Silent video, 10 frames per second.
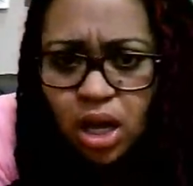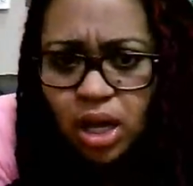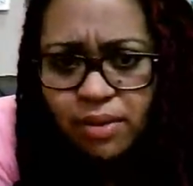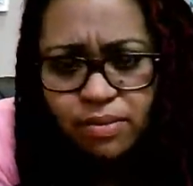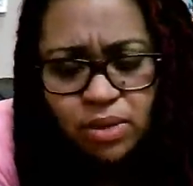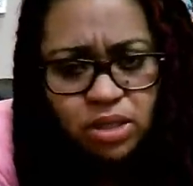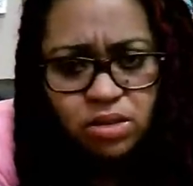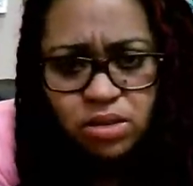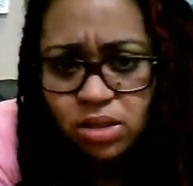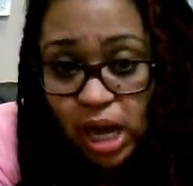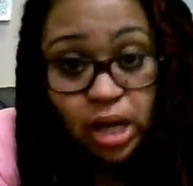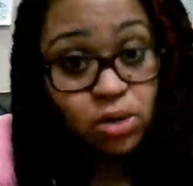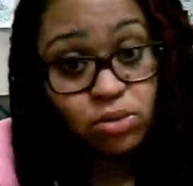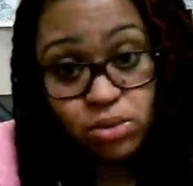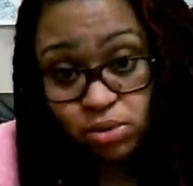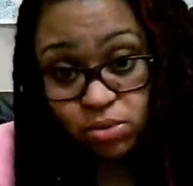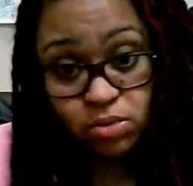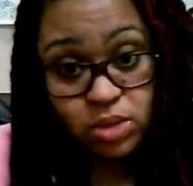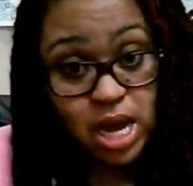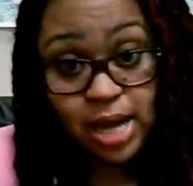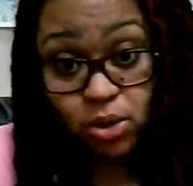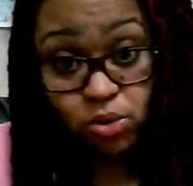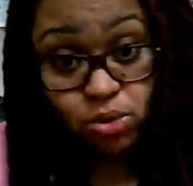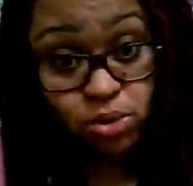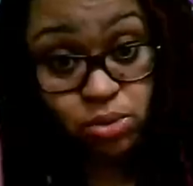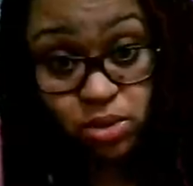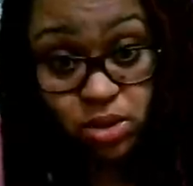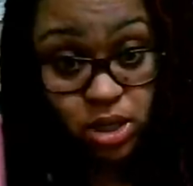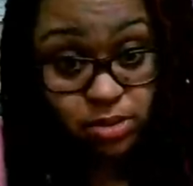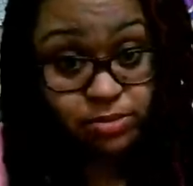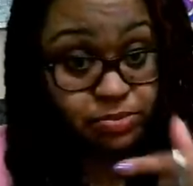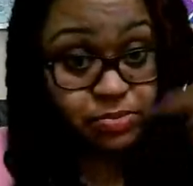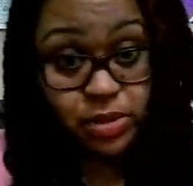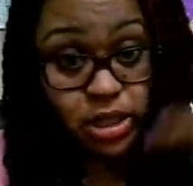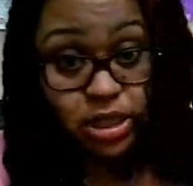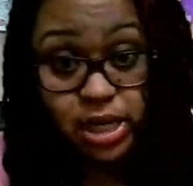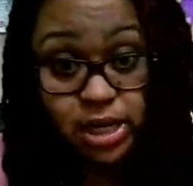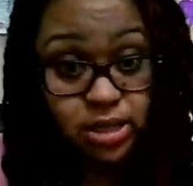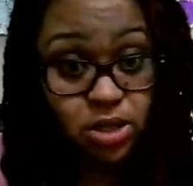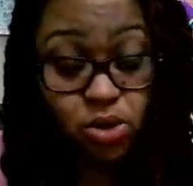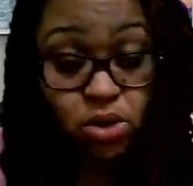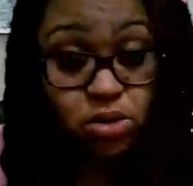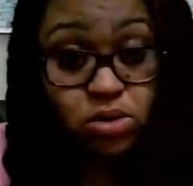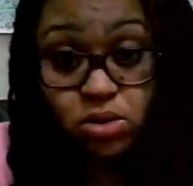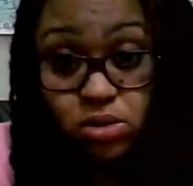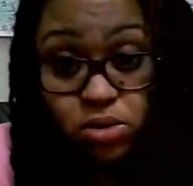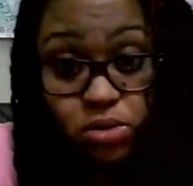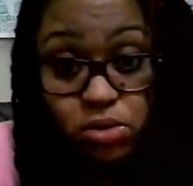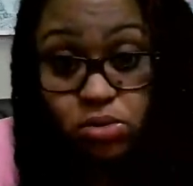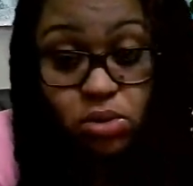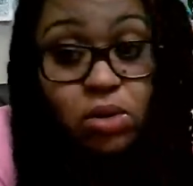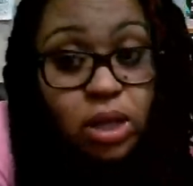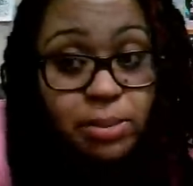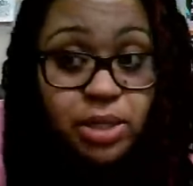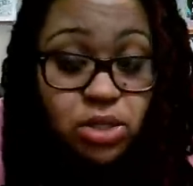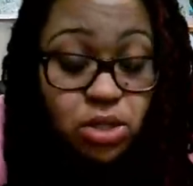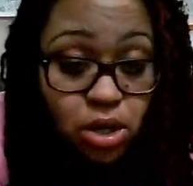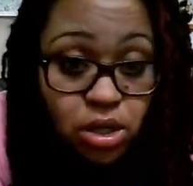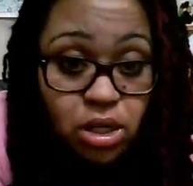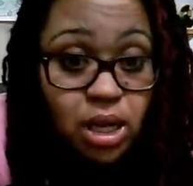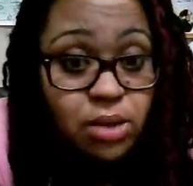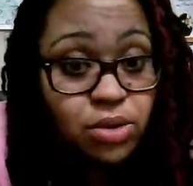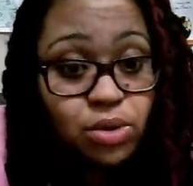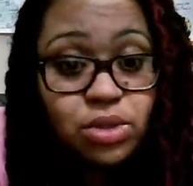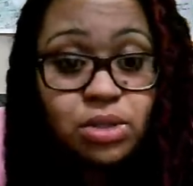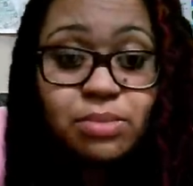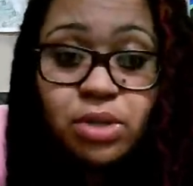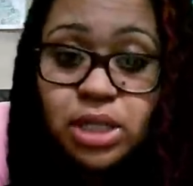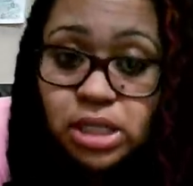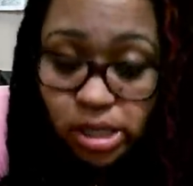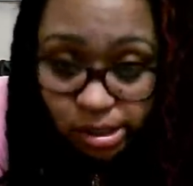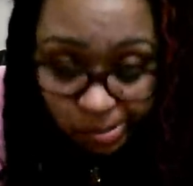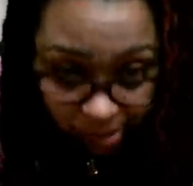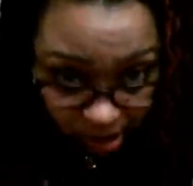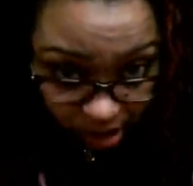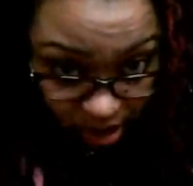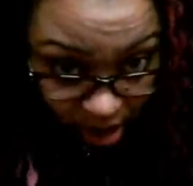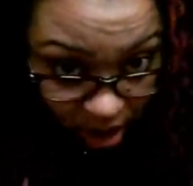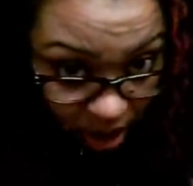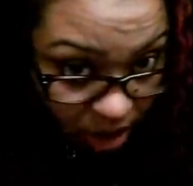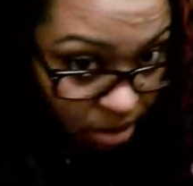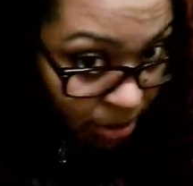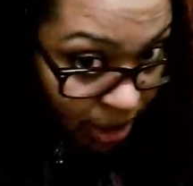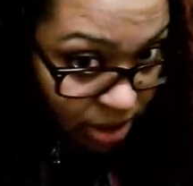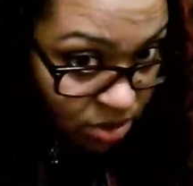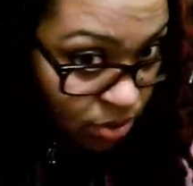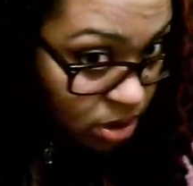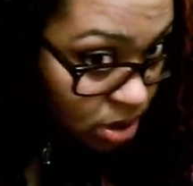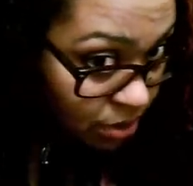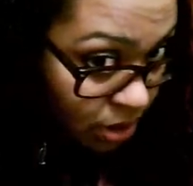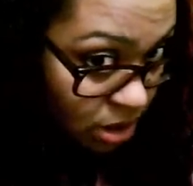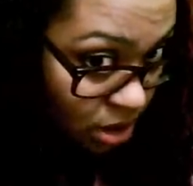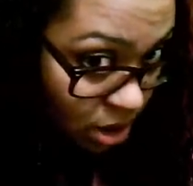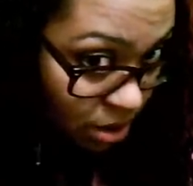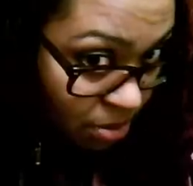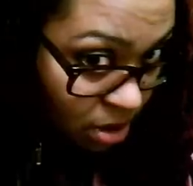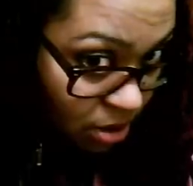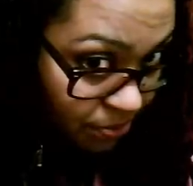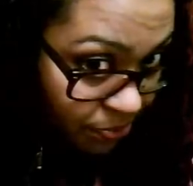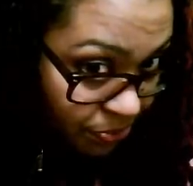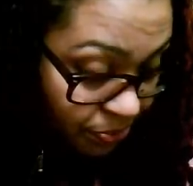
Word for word: I I don't do I don't do um, designs at all. Don't don't get me started. I'll throw some braids in there, but um, I twisted it recently, but.